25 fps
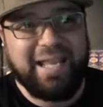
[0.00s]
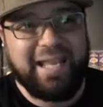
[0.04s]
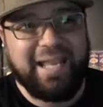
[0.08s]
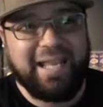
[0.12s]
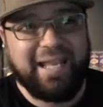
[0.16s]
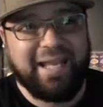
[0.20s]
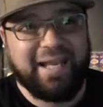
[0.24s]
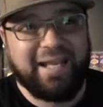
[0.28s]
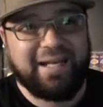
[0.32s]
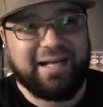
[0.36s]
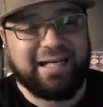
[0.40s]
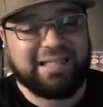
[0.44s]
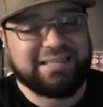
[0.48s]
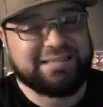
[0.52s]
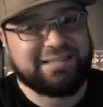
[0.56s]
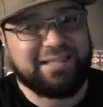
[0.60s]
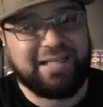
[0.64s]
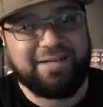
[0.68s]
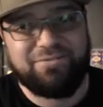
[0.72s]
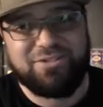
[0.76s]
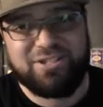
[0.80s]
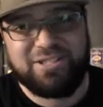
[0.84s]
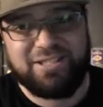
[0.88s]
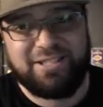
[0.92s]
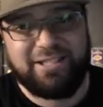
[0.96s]
and I still
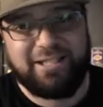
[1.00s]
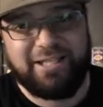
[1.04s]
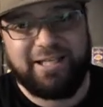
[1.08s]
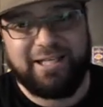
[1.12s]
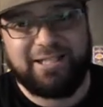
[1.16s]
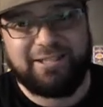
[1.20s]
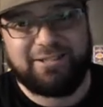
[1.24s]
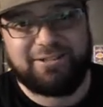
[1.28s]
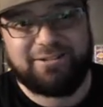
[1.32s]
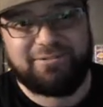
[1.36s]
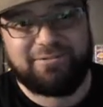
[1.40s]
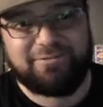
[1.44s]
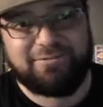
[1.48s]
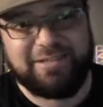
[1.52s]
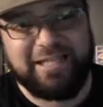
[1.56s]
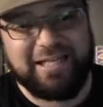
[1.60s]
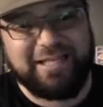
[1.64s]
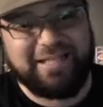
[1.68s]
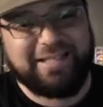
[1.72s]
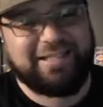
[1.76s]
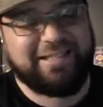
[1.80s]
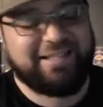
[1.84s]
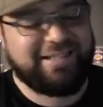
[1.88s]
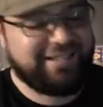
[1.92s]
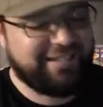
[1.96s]
haven't seen it yet.
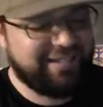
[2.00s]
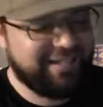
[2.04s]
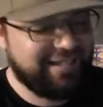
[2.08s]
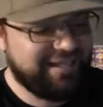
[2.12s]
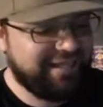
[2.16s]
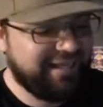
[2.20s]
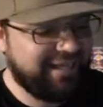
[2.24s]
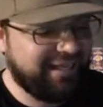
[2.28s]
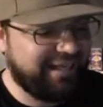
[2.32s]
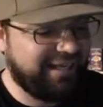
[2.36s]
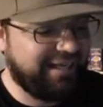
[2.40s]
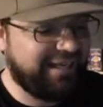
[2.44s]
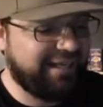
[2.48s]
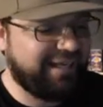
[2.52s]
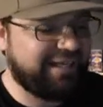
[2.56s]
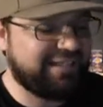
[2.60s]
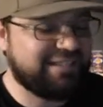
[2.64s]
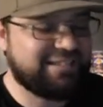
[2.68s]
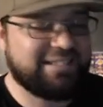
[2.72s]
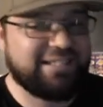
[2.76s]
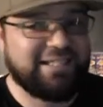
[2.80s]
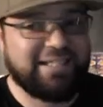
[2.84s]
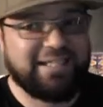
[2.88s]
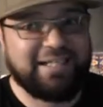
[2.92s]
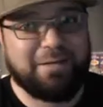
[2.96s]
And I
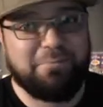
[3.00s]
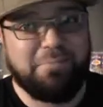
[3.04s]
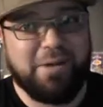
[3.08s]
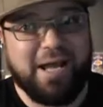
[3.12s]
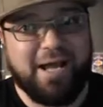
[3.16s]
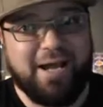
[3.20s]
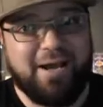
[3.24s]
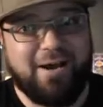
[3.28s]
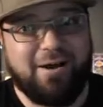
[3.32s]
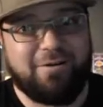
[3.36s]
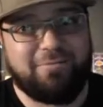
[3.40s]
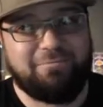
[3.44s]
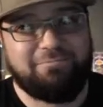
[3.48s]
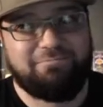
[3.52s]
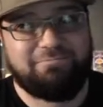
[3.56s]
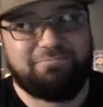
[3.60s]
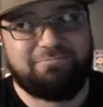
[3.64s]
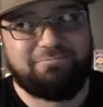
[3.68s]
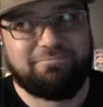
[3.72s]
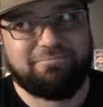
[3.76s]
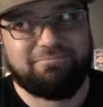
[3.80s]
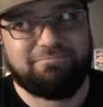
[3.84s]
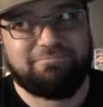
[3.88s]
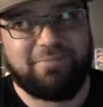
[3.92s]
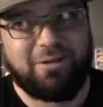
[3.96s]
sent in about,
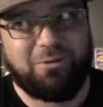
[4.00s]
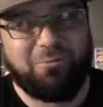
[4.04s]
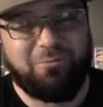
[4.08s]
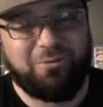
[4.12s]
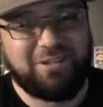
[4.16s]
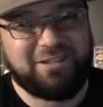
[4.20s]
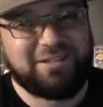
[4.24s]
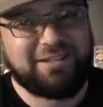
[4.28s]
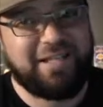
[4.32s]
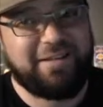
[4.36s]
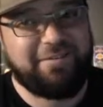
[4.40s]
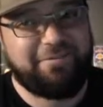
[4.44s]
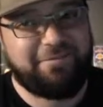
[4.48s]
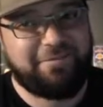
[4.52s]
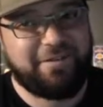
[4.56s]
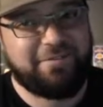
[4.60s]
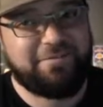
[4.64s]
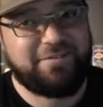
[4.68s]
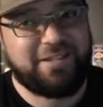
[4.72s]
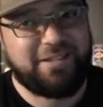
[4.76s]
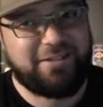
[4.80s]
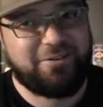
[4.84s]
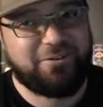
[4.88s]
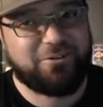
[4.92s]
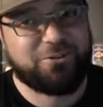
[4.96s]
I want to say
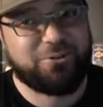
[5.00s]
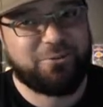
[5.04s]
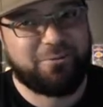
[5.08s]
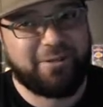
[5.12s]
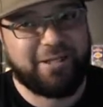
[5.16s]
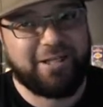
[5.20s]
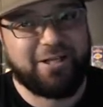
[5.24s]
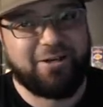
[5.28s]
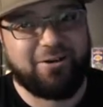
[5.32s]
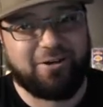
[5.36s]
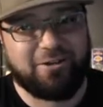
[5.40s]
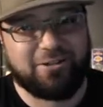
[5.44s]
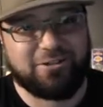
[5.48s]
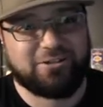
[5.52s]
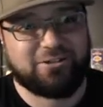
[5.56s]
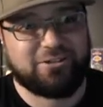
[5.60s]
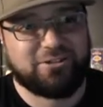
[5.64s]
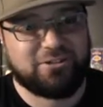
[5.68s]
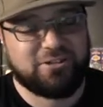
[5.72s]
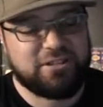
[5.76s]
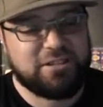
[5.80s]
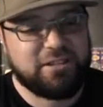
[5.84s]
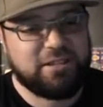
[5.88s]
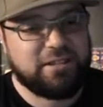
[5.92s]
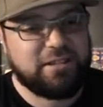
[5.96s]
15 or 20 cards.
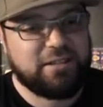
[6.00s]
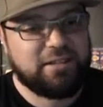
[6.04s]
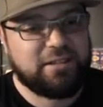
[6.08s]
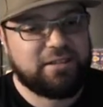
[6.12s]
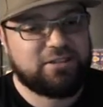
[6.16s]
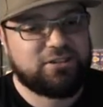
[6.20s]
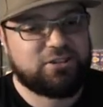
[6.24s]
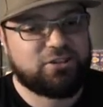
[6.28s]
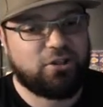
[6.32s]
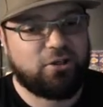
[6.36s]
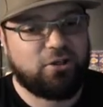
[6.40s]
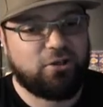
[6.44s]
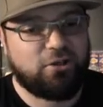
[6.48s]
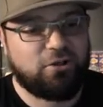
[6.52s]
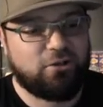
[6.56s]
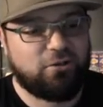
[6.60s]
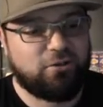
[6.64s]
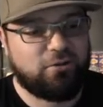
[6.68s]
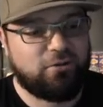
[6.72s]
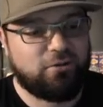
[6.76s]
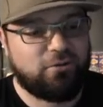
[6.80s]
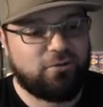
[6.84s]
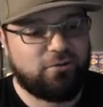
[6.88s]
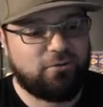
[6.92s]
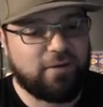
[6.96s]

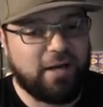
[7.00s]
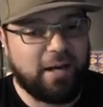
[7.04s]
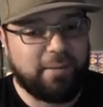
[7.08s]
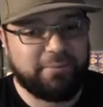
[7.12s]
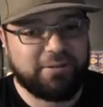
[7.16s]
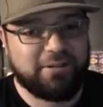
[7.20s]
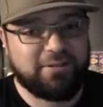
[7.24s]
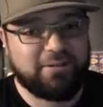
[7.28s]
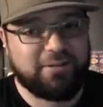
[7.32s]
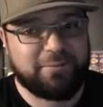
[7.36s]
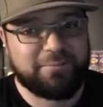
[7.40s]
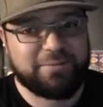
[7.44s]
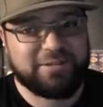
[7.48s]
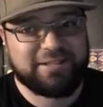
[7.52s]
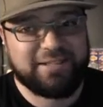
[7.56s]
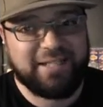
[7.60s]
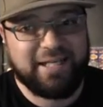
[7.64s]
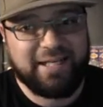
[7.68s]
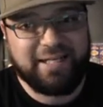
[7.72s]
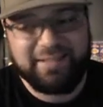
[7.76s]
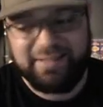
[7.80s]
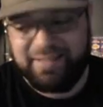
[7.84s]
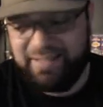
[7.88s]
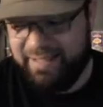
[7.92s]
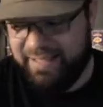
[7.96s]
So I'm a little
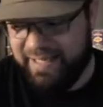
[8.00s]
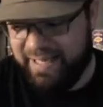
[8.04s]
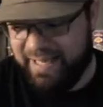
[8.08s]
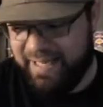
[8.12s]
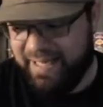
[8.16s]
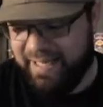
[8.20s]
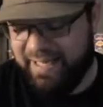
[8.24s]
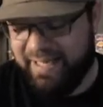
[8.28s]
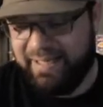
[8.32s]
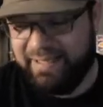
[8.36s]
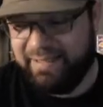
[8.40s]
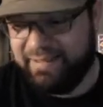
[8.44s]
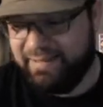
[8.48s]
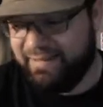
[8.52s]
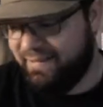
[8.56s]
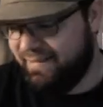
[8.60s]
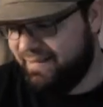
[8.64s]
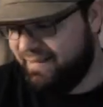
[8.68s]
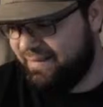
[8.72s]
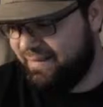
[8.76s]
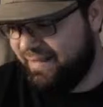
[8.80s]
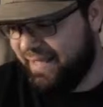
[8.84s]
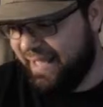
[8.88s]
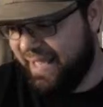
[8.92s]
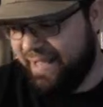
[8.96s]
upset that
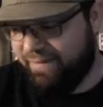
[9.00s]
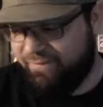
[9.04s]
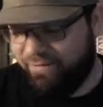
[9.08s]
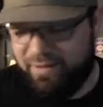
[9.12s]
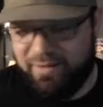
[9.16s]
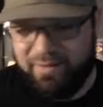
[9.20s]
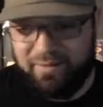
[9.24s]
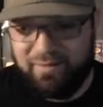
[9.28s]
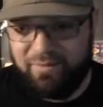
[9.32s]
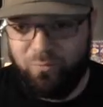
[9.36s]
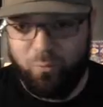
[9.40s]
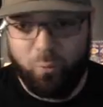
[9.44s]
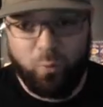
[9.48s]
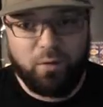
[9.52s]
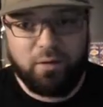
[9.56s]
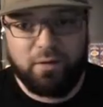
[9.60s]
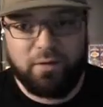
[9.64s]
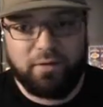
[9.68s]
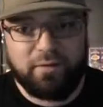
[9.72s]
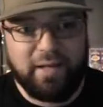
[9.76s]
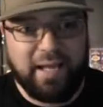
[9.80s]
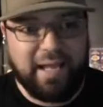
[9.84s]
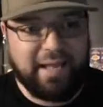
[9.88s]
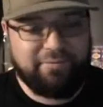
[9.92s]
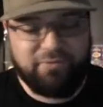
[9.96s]
they haven't,
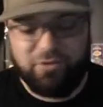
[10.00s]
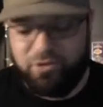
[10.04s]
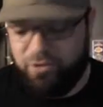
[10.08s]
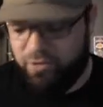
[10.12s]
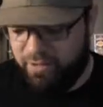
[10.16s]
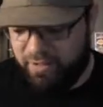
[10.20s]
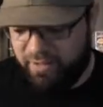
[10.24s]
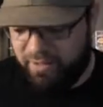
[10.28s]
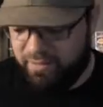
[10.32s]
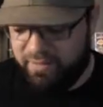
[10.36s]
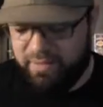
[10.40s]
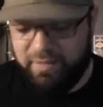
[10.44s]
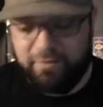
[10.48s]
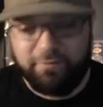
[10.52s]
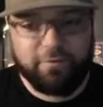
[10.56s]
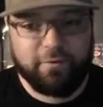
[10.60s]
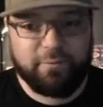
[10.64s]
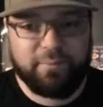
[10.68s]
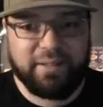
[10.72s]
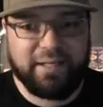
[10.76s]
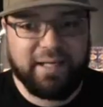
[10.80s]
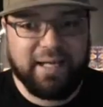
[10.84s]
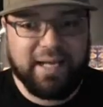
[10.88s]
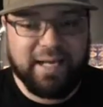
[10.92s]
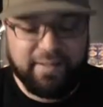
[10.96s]
I haven't heard anything from
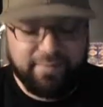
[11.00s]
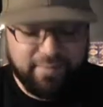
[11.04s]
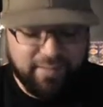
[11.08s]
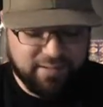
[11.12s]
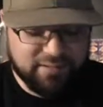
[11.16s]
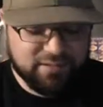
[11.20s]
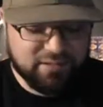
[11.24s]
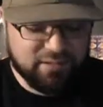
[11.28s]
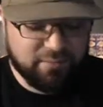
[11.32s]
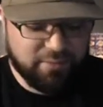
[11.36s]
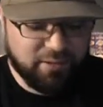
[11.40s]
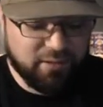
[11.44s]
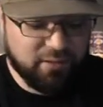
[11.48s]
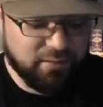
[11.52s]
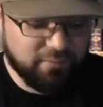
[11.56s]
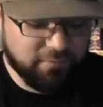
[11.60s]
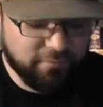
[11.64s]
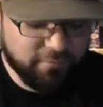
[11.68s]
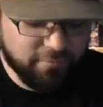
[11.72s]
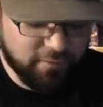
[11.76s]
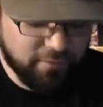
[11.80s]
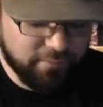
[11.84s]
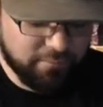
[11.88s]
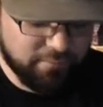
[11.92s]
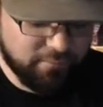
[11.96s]
the guy that I submitted them
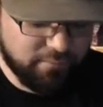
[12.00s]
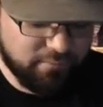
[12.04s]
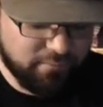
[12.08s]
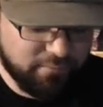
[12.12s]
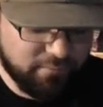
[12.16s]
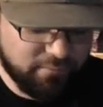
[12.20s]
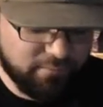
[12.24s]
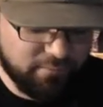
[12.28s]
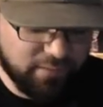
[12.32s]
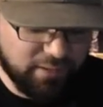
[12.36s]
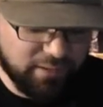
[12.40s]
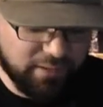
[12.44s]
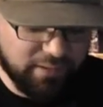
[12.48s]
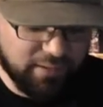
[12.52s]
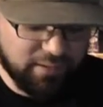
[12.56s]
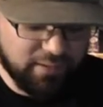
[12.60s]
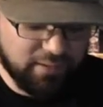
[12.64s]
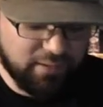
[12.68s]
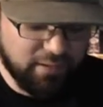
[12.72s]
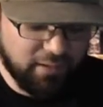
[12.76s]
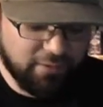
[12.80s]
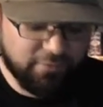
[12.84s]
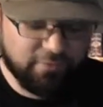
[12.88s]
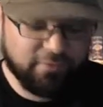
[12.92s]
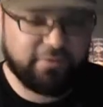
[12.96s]
from,
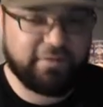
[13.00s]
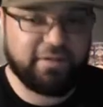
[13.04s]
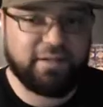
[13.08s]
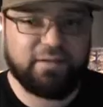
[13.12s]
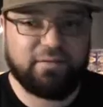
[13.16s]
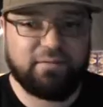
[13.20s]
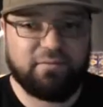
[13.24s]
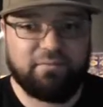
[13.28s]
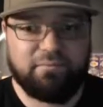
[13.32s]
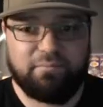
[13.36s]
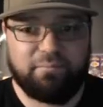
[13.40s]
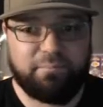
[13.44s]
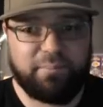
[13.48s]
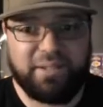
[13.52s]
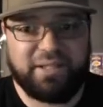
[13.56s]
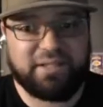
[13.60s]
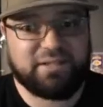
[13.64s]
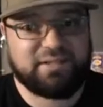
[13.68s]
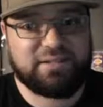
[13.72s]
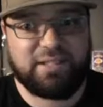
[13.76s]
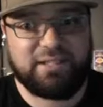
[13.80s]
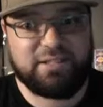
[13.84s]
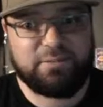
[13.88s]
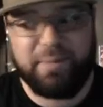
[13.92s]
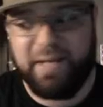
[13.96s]
other than
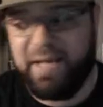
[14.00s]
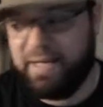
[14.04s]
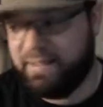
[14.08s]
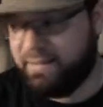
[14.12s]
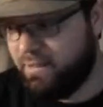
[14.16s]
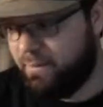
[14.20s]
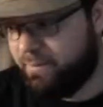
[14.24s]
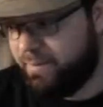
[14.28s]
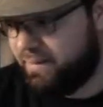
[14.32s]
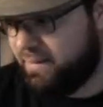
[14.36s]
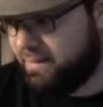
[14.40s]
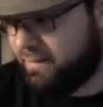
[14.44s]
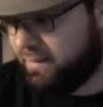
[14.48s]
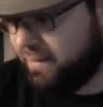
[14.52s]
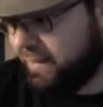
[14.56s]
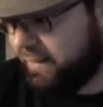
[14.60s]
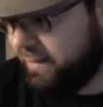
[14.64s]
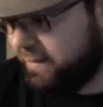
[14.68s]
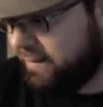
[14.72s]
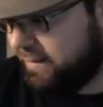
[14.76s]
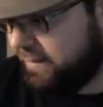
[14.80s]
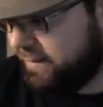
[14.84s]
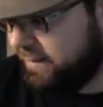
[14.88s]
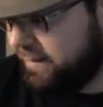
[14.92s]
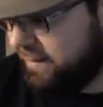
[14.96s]
PSA's backed up and delayed.